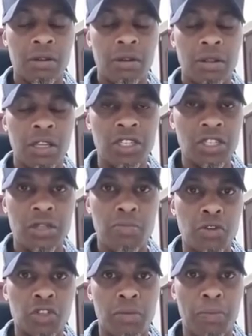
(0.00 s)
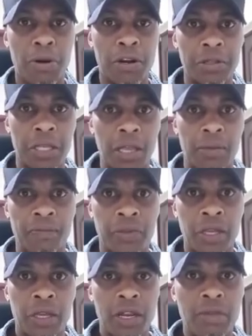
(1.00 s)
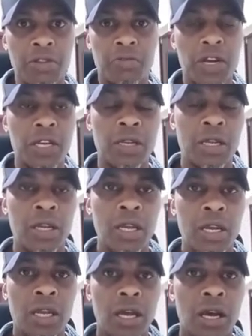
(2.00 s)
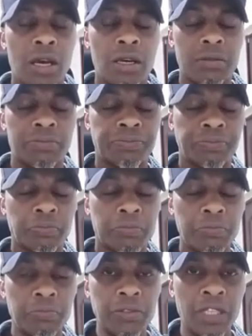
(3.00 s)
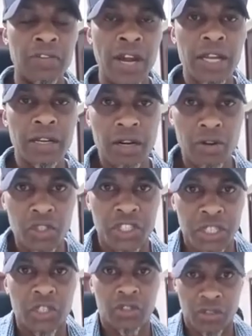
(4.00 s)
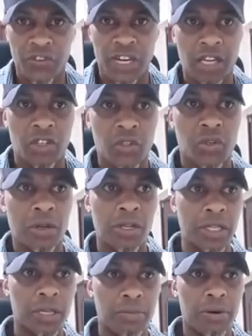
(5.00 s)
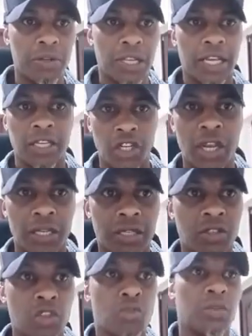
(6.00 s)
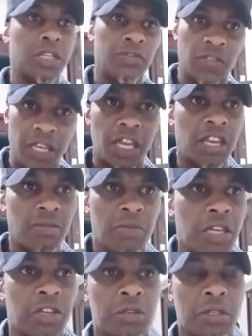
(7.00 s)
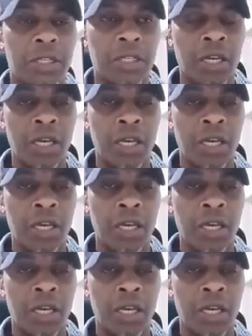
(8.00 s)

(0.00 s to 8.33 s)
This is the most important thing. Number three, I've had across sections of Kenyans calling upon like Chinese should leave Kenya immediately.